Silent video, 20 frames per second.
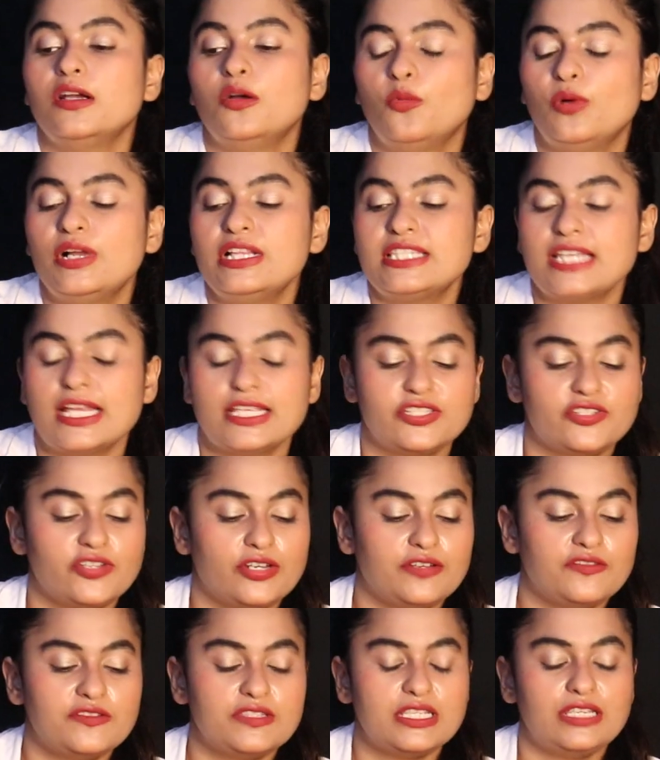Well,
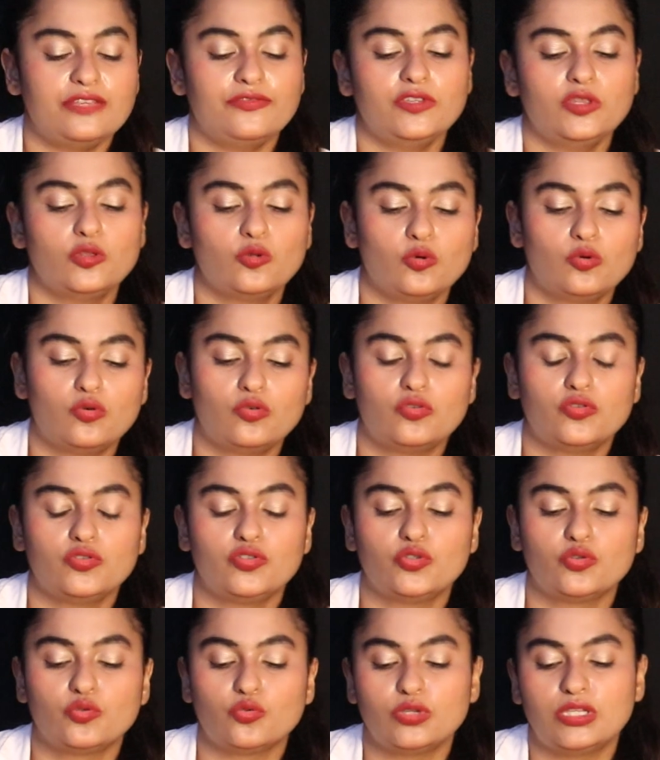Sagittarians, even though
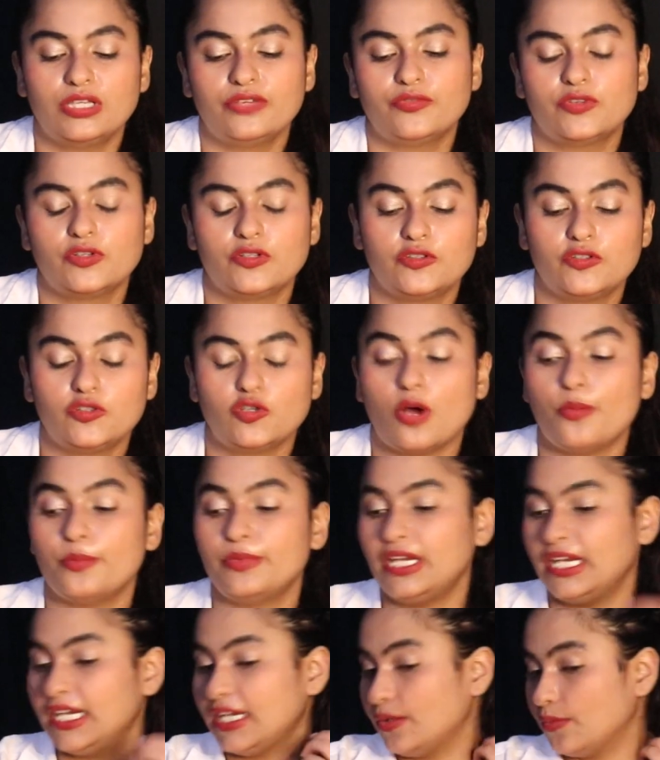they were the
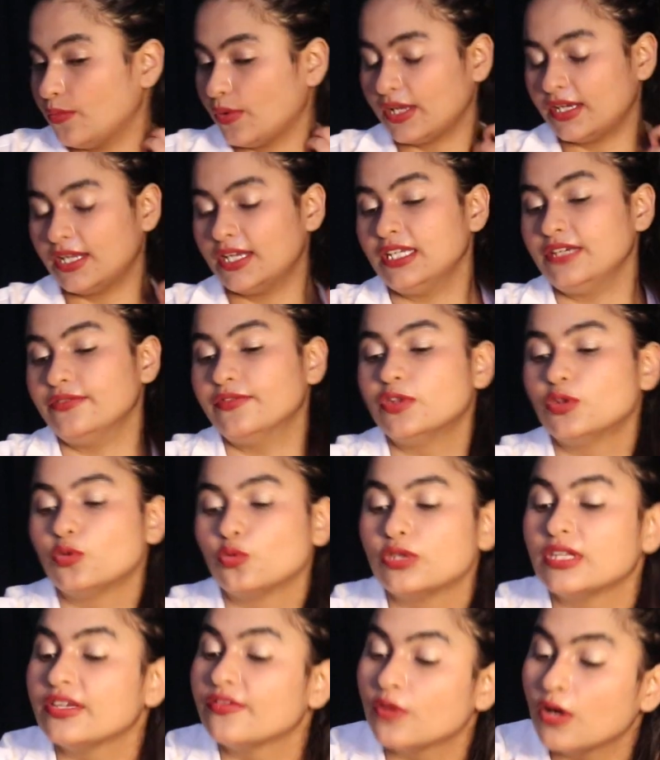dominating one, and even
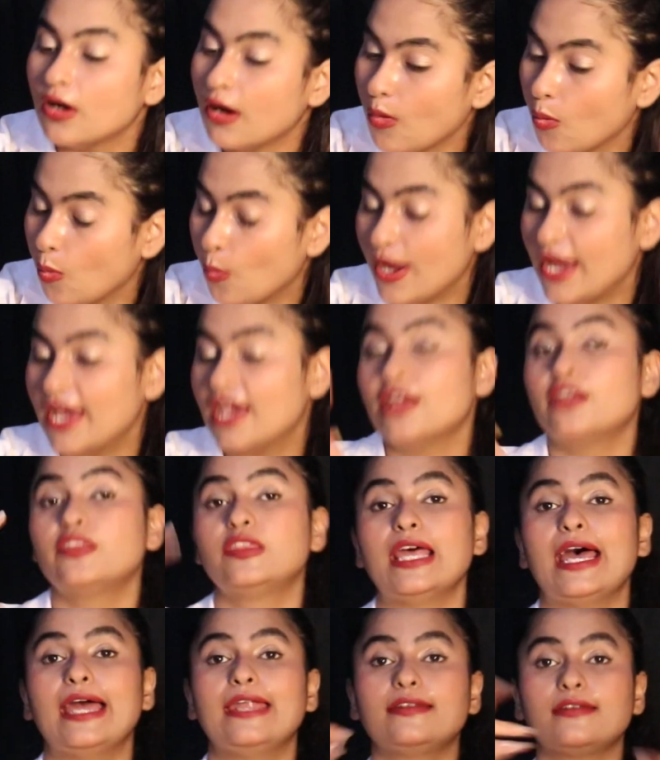though they were aware
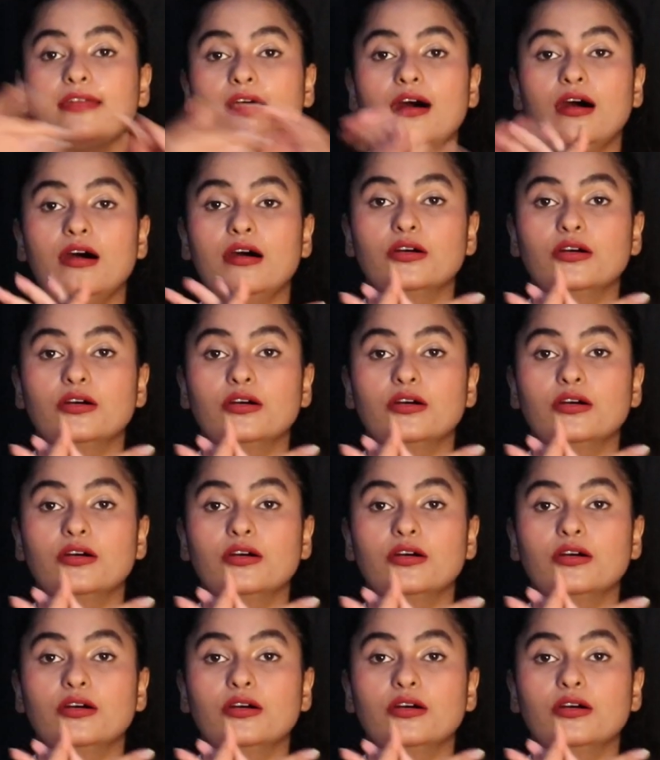that